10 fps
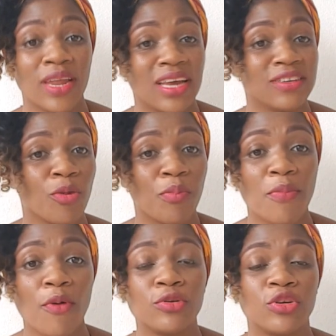that there are some
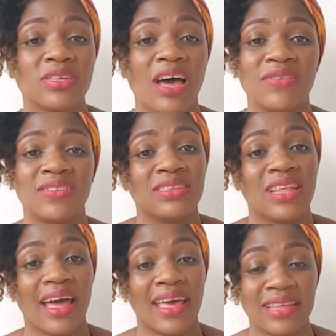people who just have it in
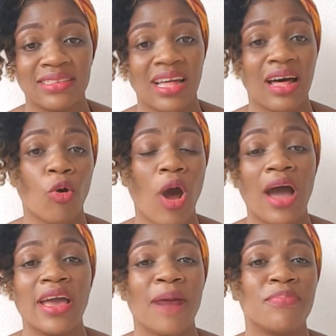their heads that
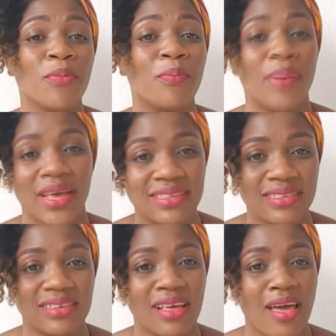I am the
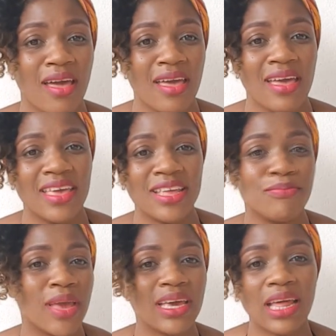best
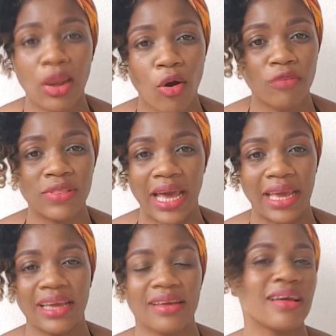in making love,
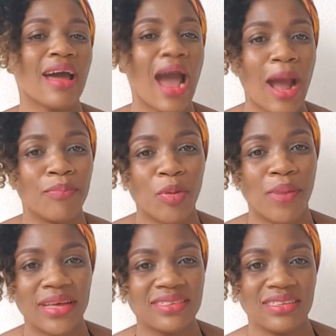like I'm the
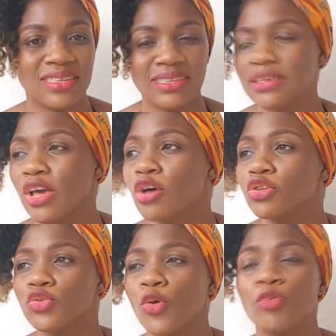best in it,
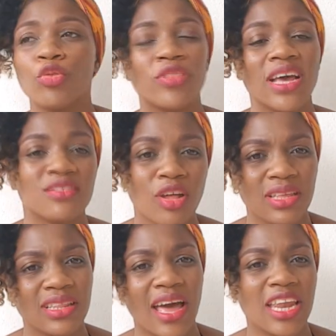so there's
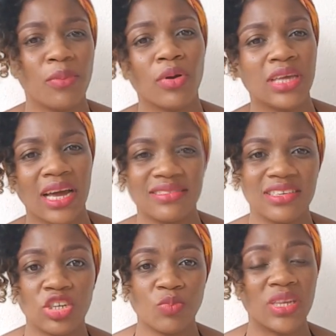nothing that anybody can
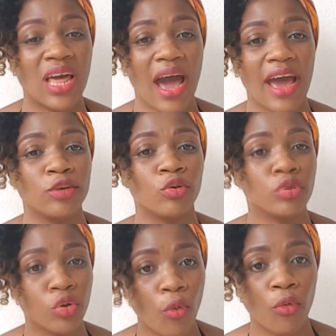teach me that I
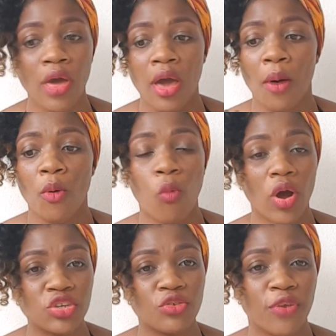don't know.
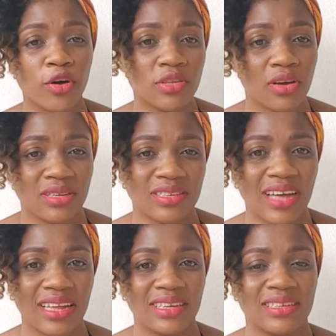What you fail to
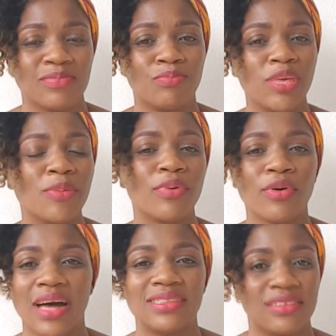understand is
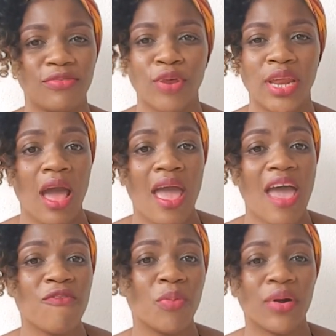people are different.
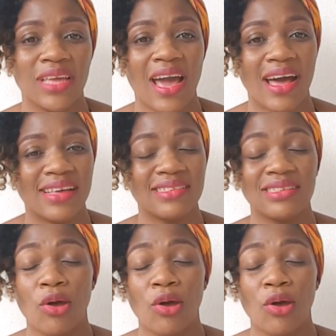Everybody has